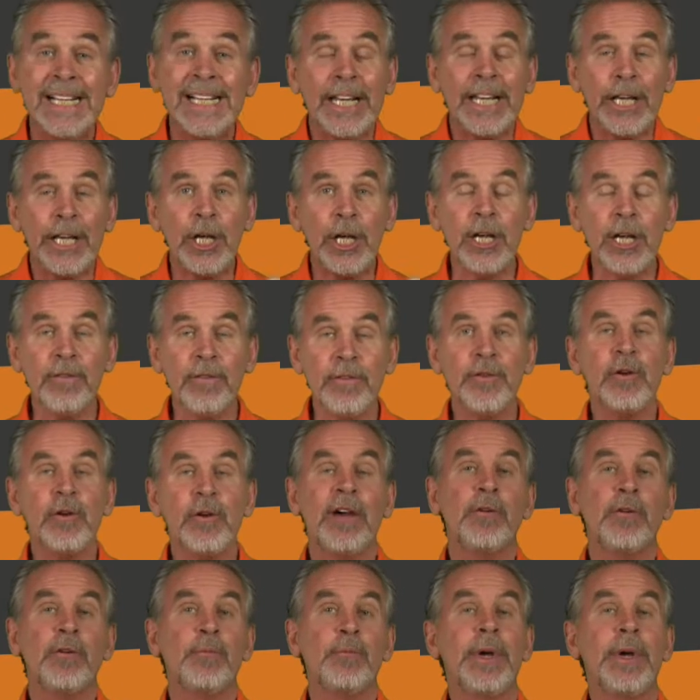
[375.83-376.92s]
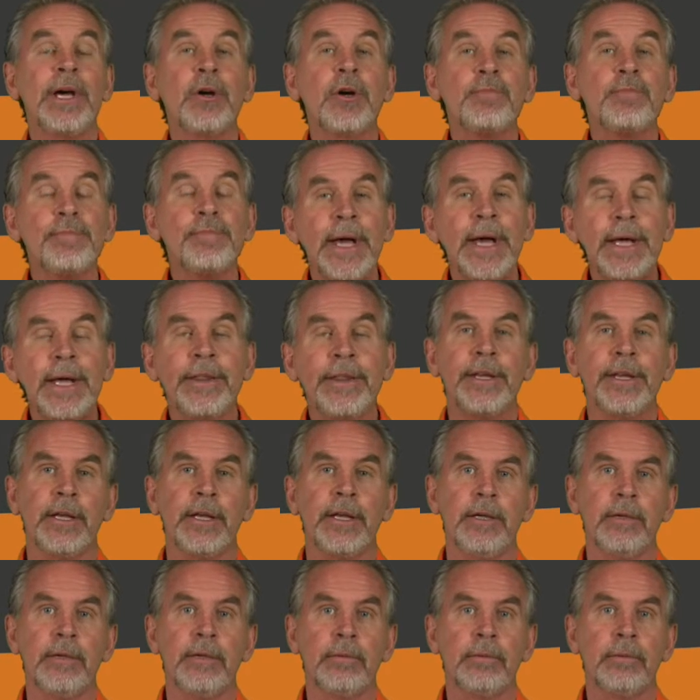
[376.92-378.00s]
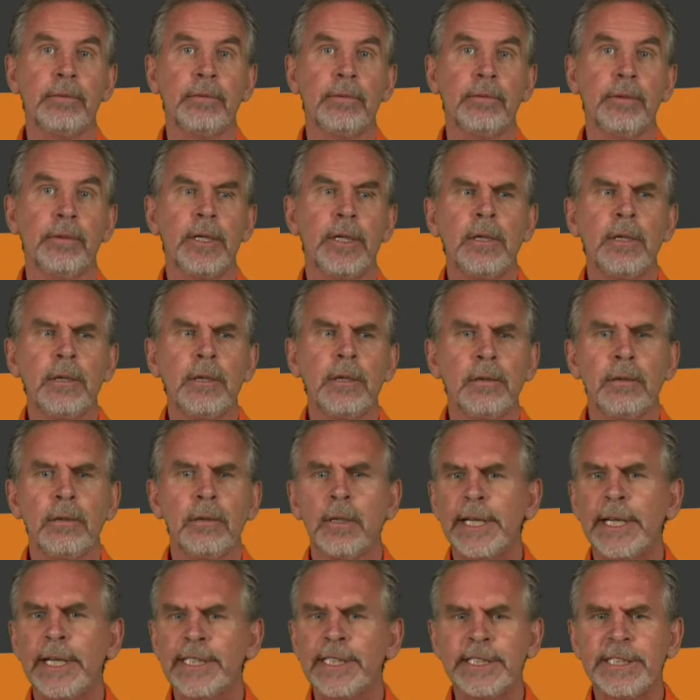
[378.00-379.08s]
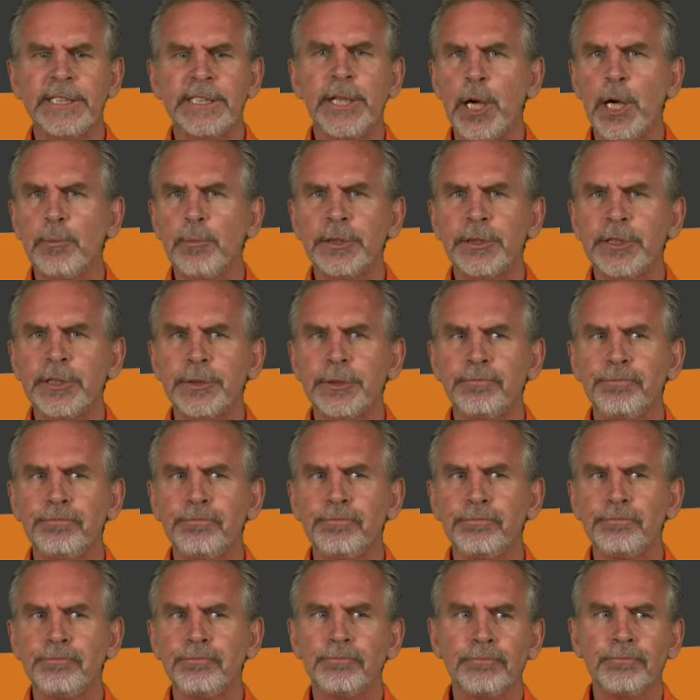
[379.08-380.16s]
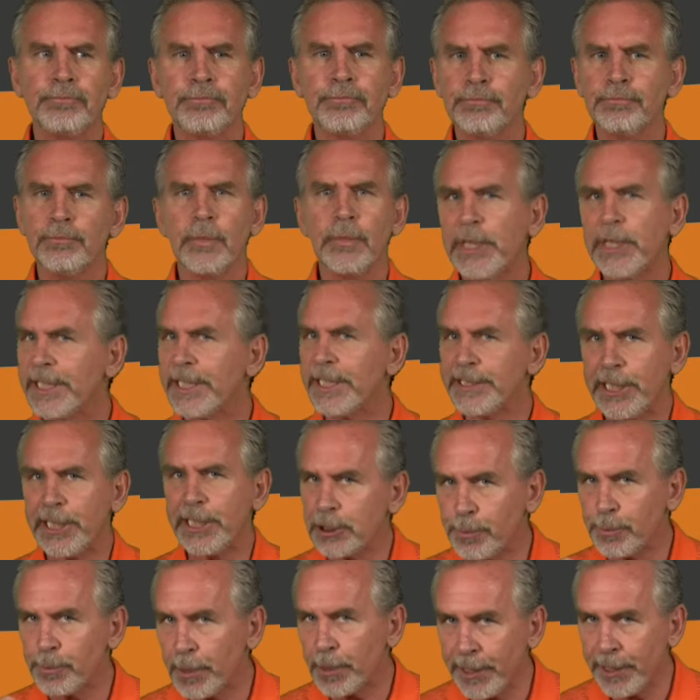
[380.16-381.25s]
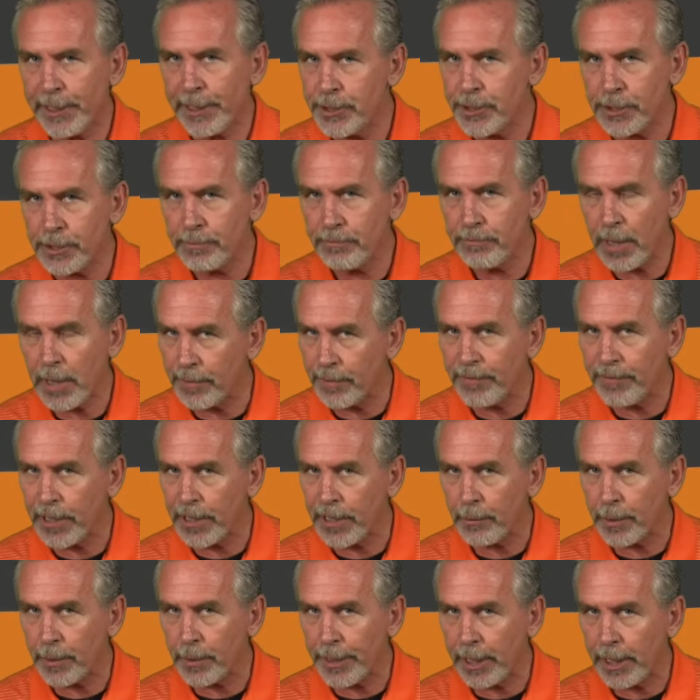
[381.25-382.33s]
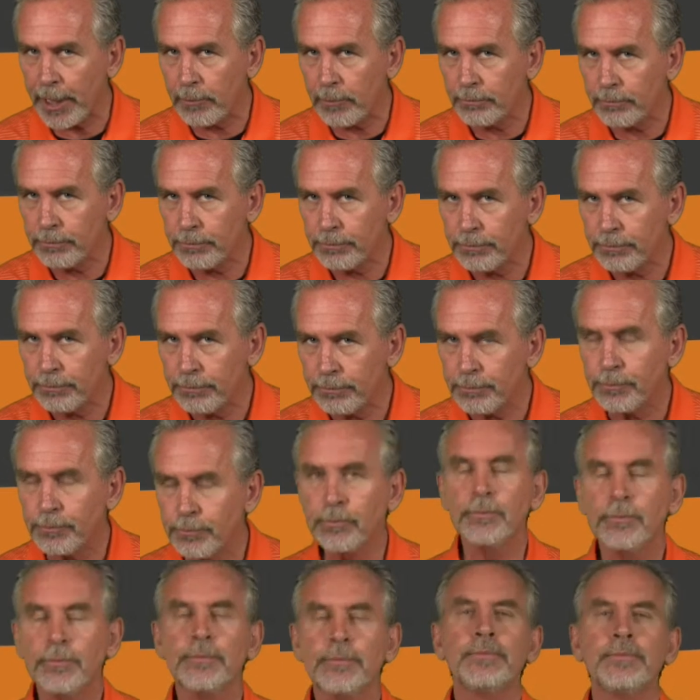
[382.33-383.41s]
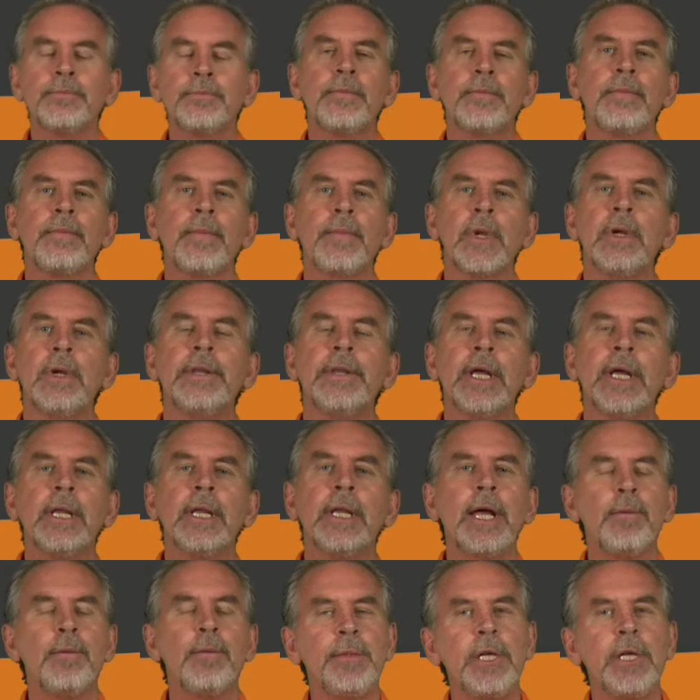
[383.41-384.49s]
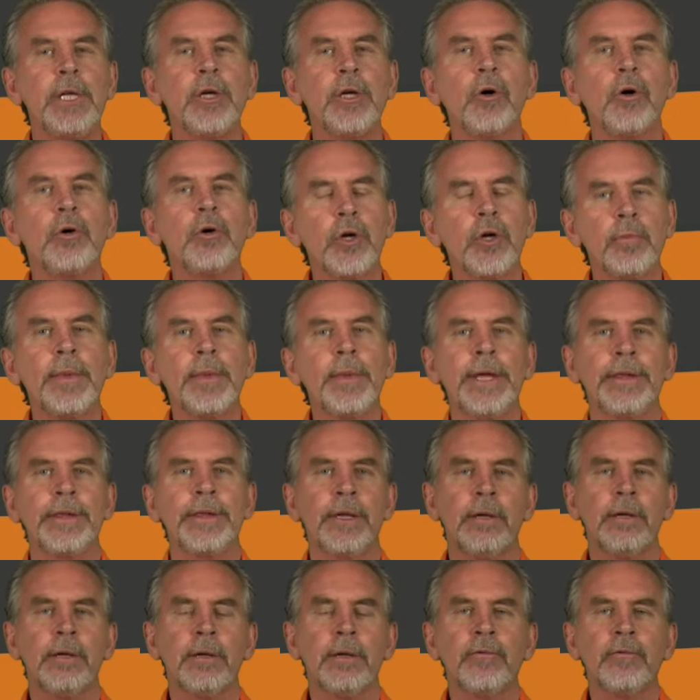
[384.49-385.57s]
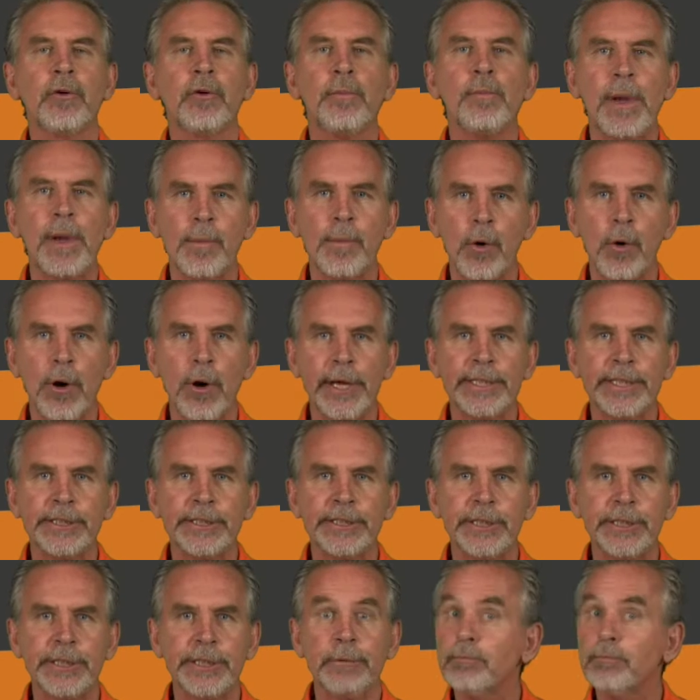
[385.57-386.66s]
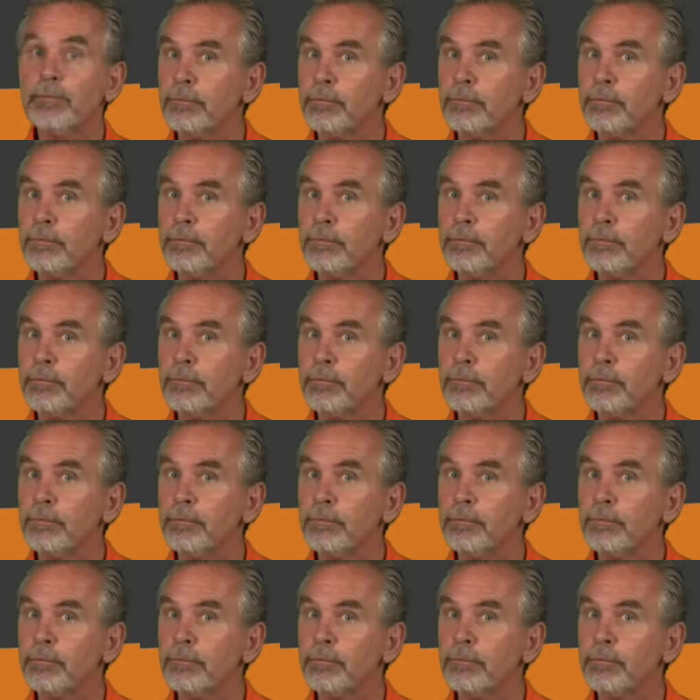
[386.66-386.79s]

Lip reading: If you have a better method, less steps, less explanation, I'm fine with that, then let me know your method for memorizing